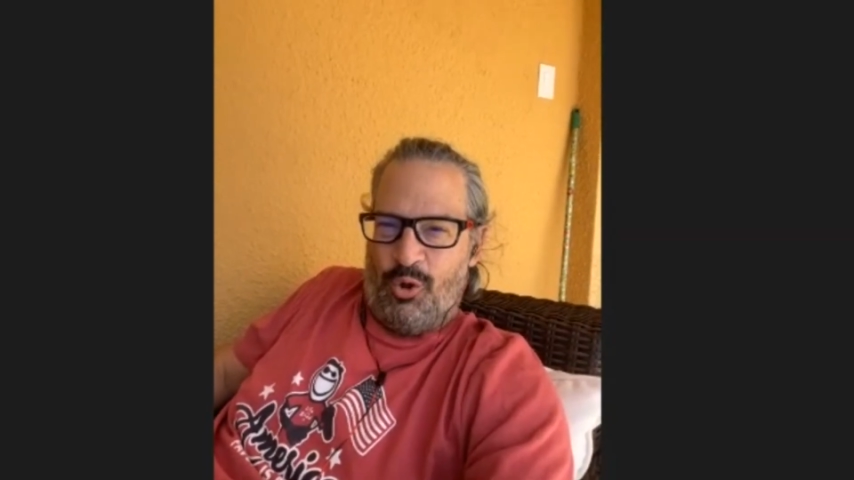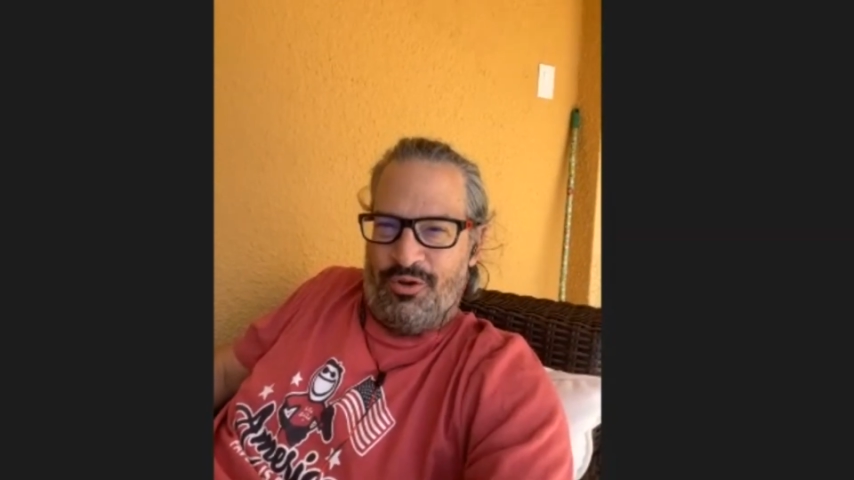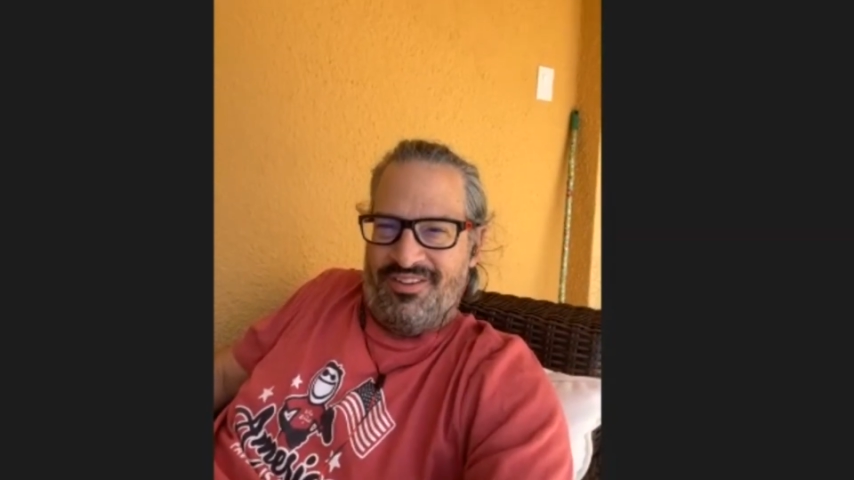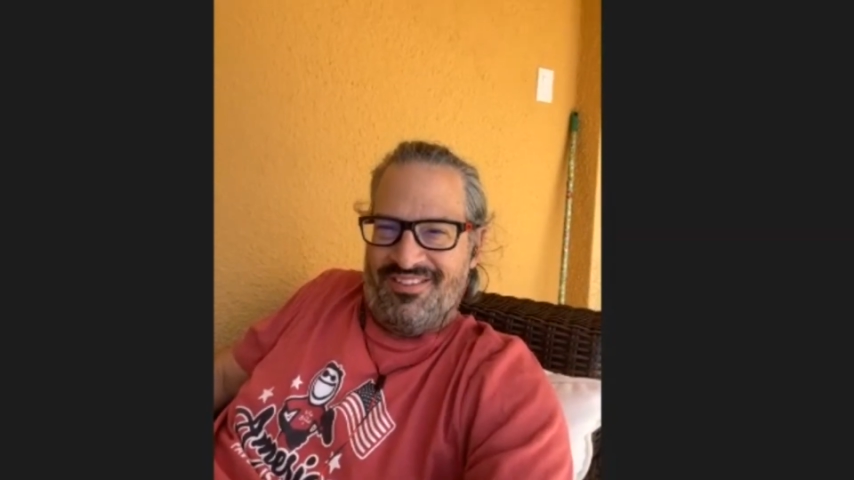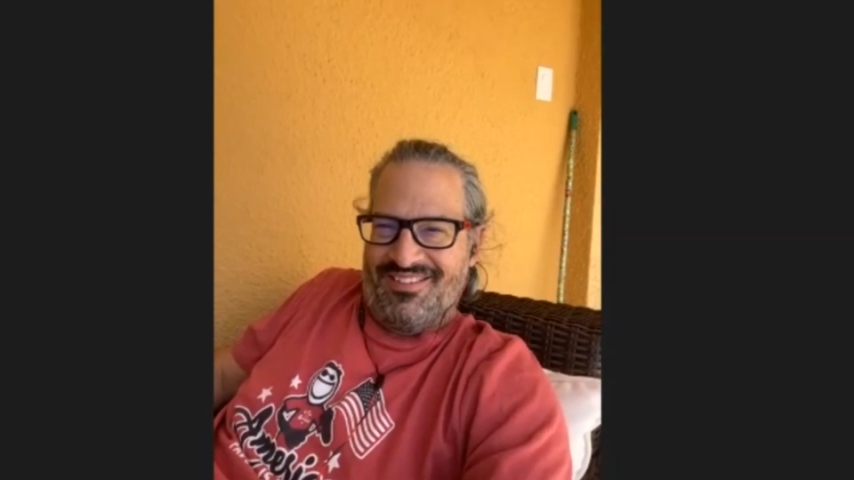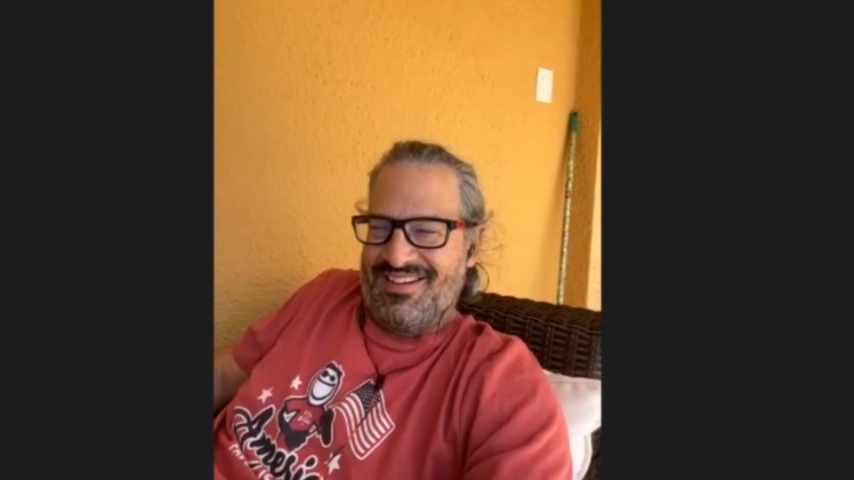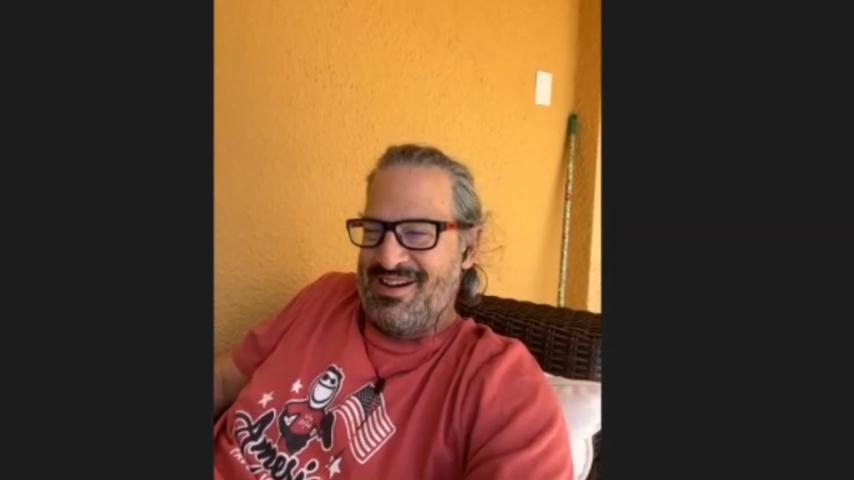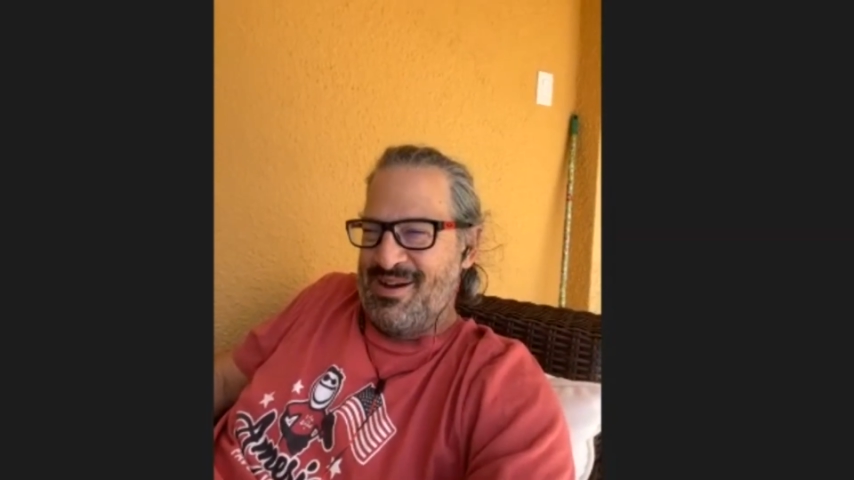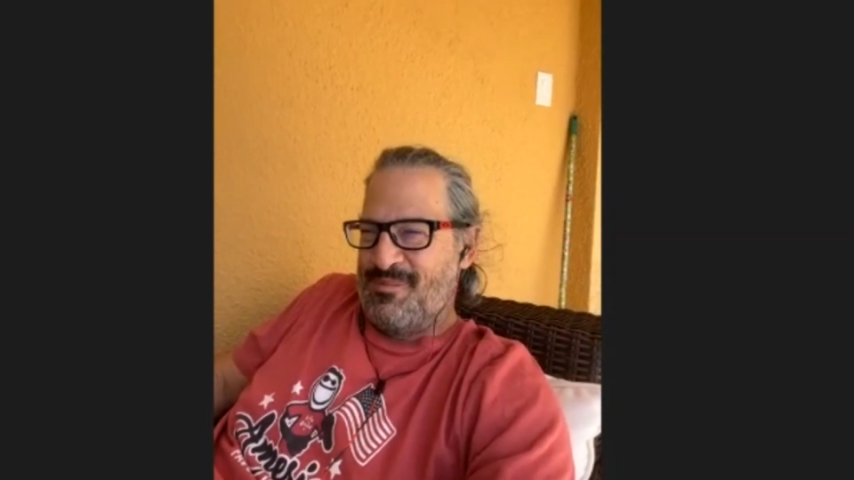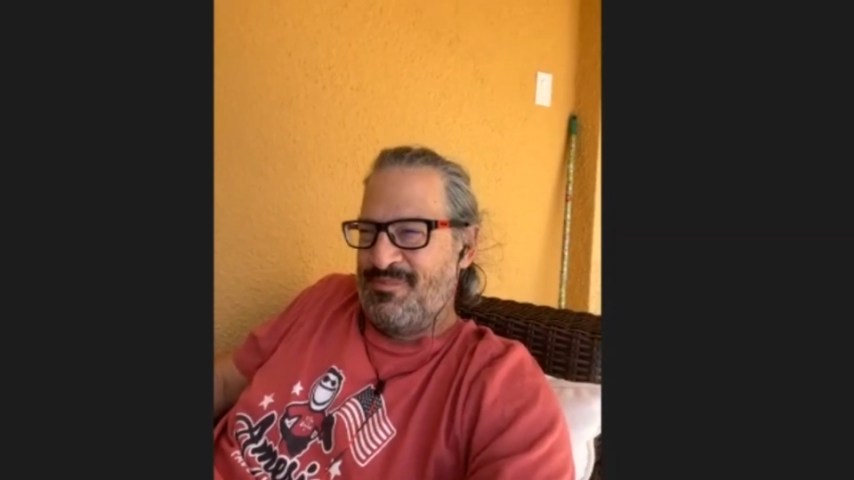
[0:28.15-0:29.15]

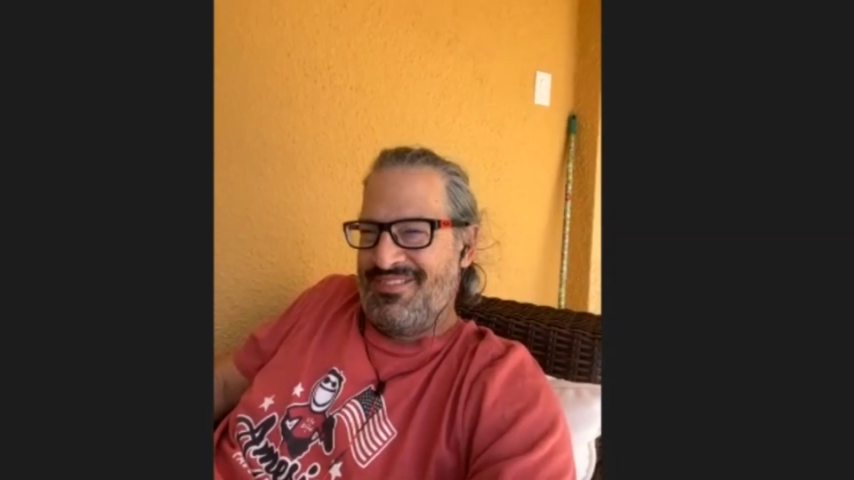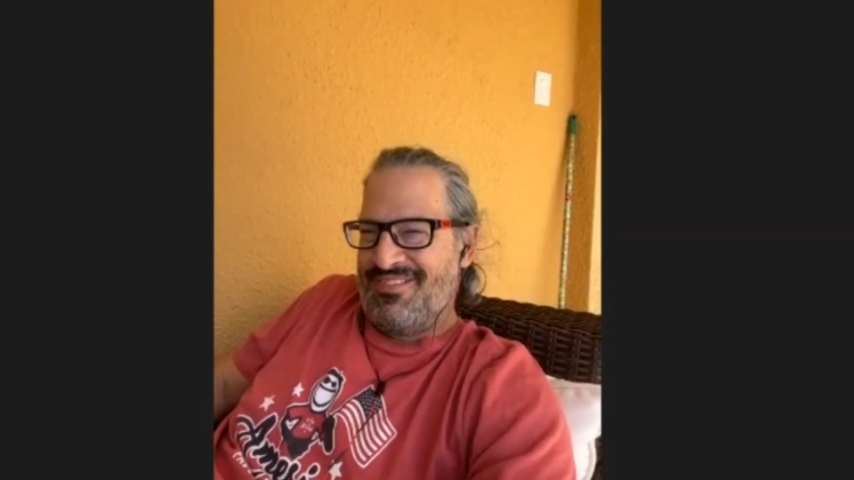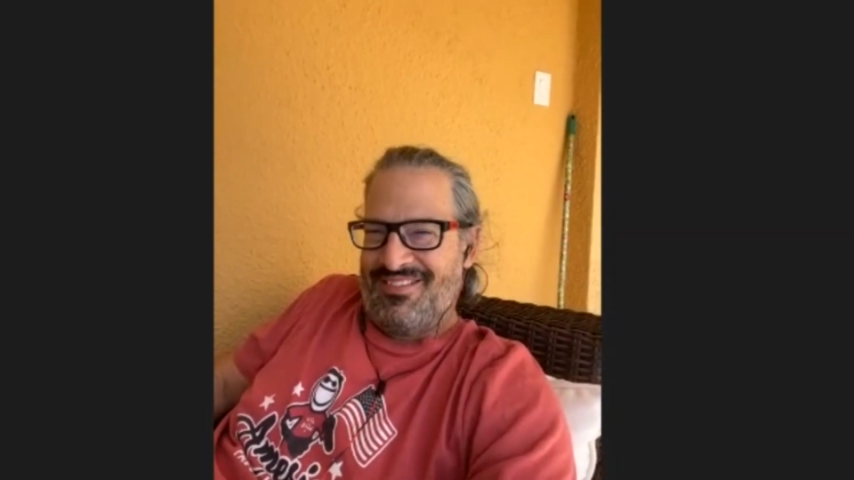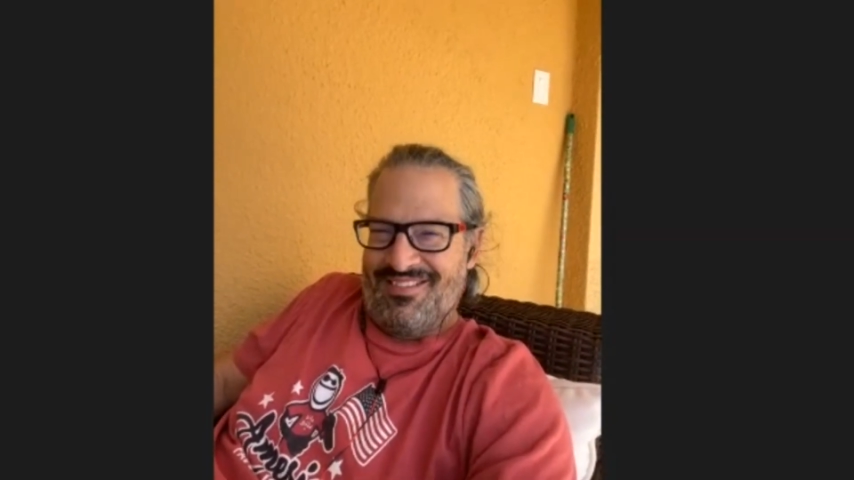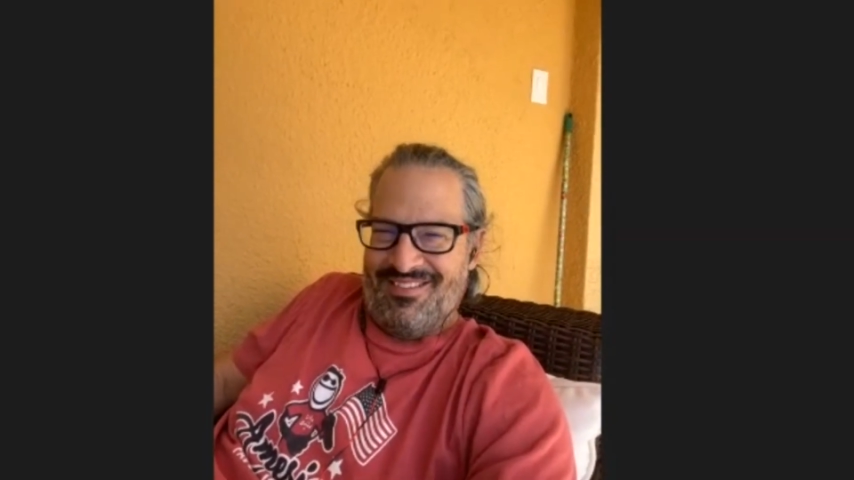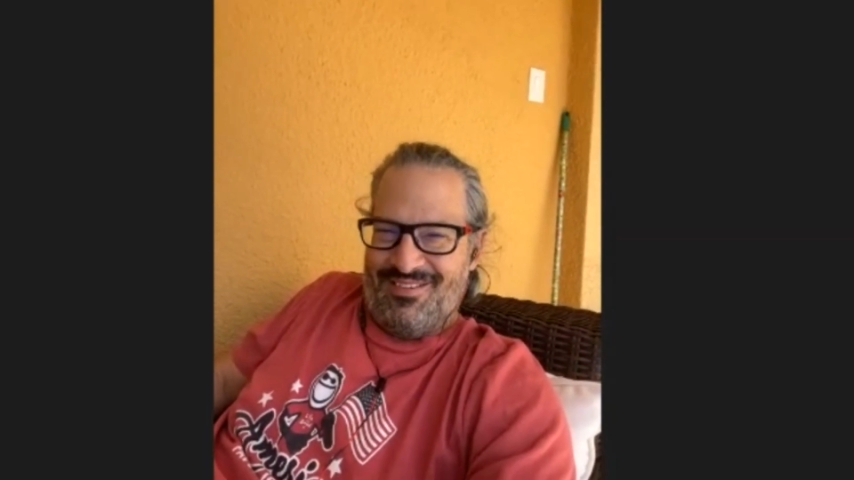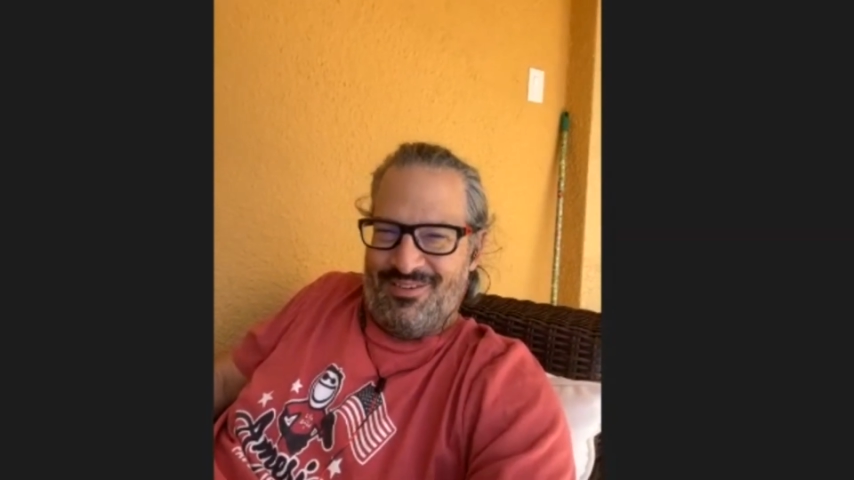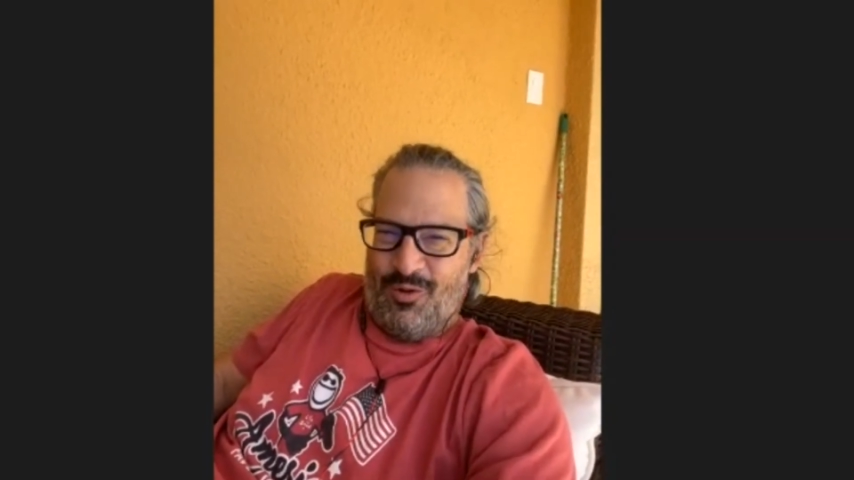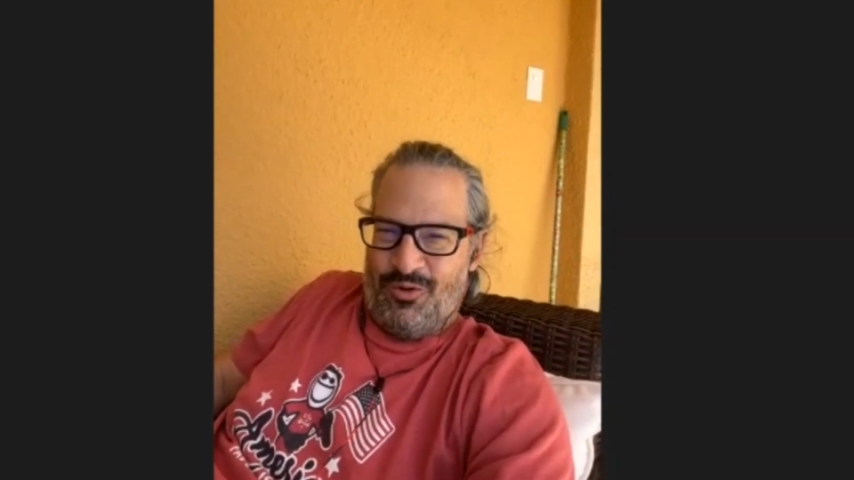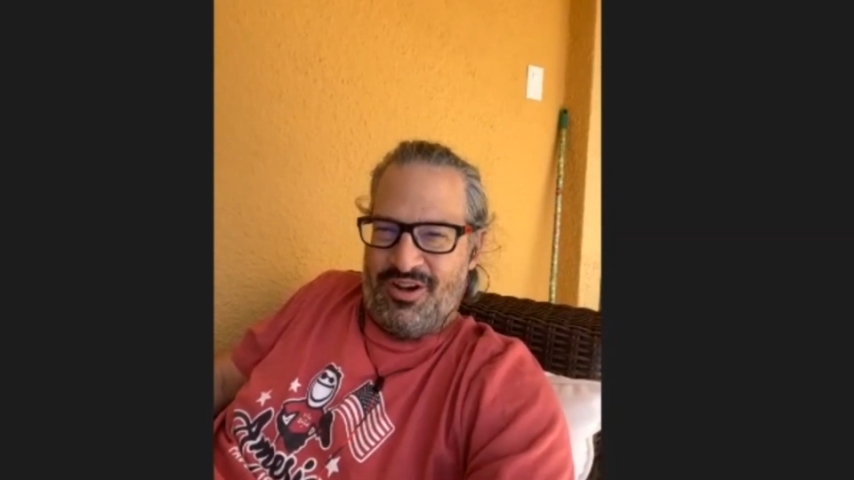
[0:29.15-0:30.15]
Um, old
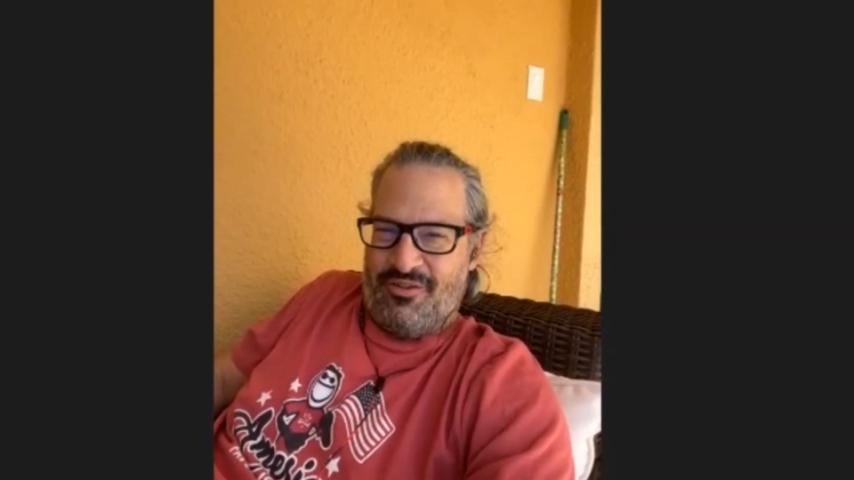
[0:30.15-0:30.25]
enough to be your